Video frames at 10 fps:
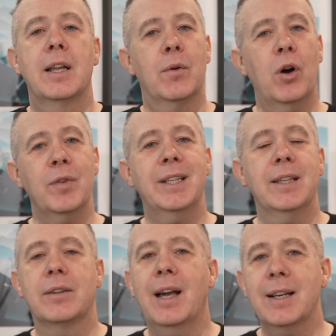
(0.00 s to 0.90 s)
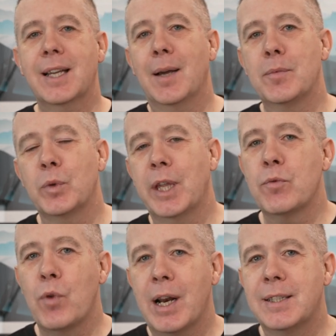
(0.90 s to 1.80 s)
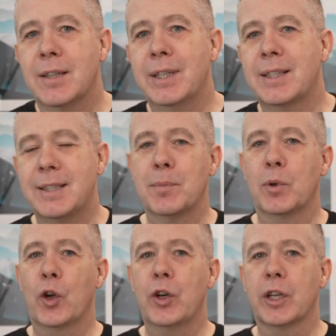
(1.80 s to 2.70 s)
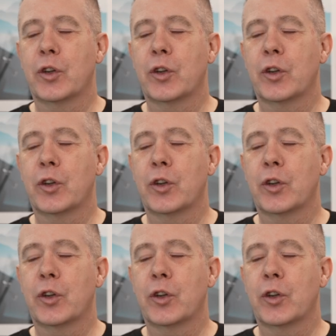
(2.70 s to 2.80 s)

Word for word: Now, obviously, that comes with a relatively steep learning